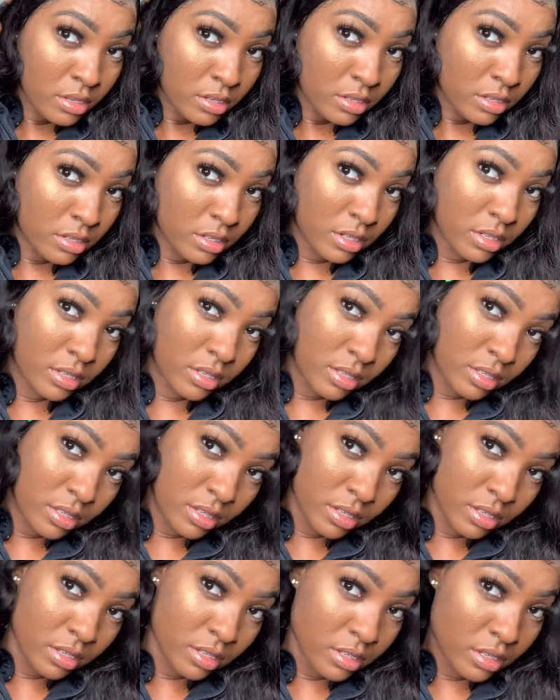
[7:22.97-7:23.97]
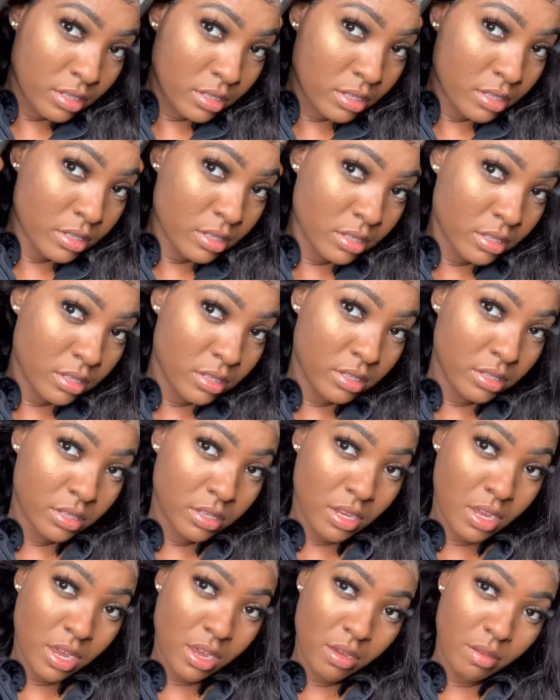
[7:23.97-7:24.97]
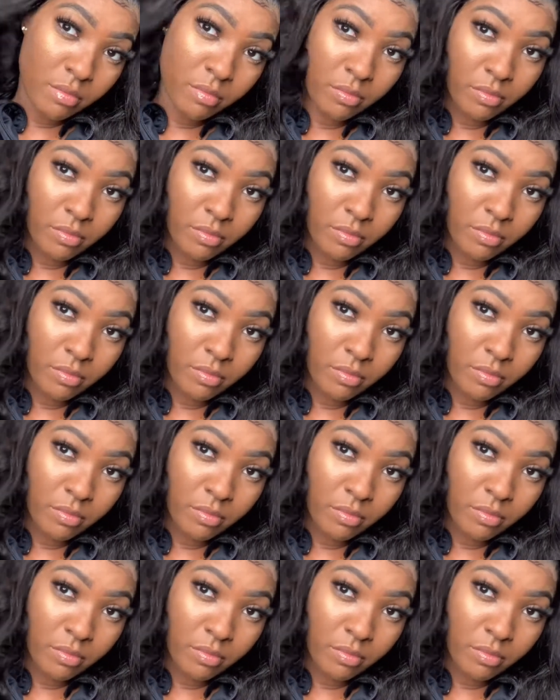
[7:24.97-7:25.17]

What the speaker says: just the top